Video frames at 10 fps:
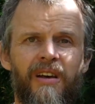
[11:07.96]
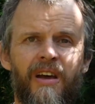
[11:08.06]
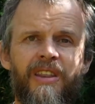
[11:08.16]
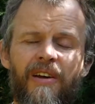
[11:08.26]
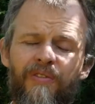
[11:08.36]

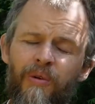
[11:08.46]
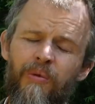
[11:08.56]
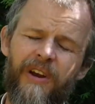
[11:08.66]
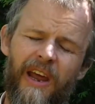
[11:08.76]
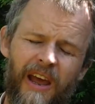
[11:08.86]
And therefore,
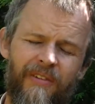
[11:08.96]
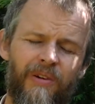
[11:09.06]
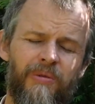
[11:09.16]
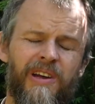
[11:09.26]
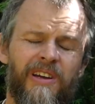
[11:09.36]
whatever
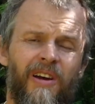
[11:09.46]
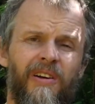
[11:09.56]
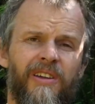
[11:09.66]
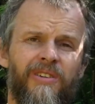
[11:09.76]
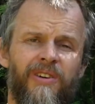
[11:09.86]
we are
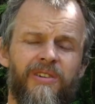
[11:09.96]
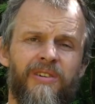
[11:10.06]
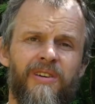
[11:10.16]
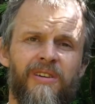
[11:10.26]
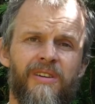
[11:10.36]
going through,
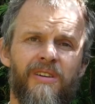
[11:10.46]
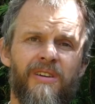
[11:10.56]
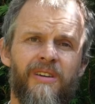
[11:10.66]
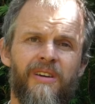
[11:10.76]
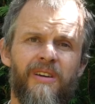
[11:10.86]

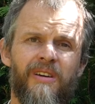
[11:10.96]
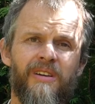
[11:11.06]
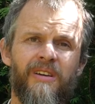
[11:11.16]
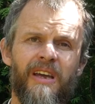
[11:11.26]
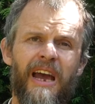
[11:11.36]

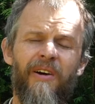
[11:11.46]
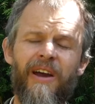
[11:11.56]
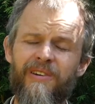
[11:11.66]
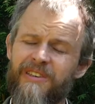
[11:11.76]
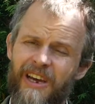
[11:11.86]

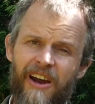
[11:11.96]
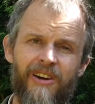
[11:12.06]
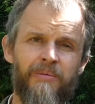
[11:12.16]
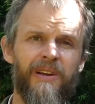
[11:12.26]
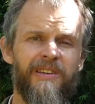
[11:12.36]
however
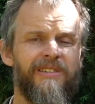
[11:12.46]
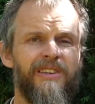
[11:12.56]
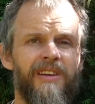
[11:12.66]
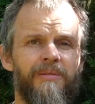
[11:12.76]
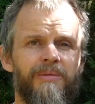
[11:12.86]
terrible it
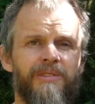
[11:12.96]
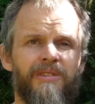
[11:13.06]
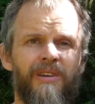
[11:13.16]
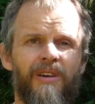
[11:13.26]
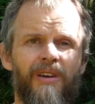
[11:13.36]
seems,
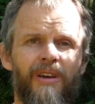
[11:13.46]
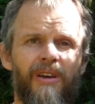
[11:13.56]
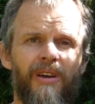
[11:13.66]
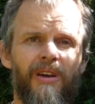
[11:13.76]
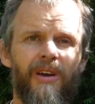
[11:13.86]

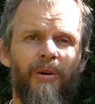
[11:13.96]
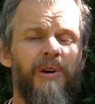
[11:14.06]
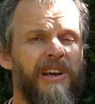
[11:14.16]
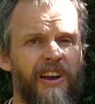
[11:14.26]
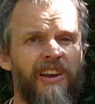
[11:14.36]
we
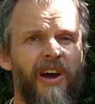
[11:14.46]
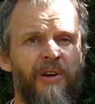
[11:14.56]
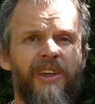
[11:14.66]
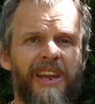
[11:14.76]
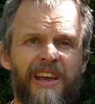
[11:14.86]
can know
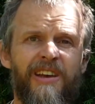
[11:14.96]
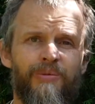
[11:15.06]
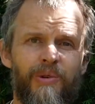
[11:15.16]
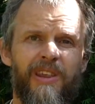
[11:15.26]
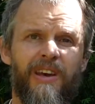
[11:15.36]
that he is
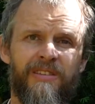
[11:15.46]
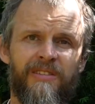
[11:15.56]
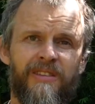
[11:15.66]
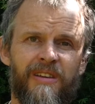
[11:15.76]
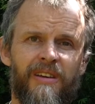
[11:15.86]
with us
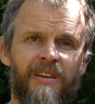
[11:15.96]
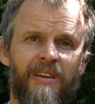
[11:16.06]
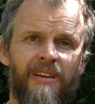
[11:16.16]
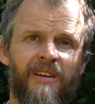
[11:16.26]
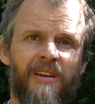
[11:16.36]

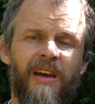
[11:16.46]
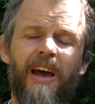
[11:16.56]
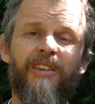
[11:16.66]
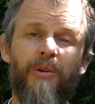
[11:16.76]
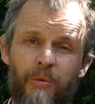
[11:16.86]

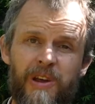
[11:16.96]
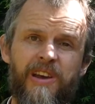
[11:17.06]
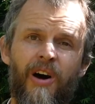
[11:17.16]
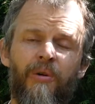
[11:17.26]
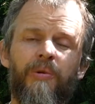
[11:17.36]
and that we
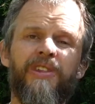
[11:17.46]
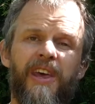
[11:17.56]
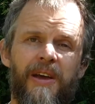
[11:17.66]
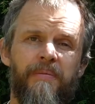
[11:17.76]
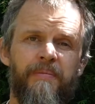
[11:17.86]
are with him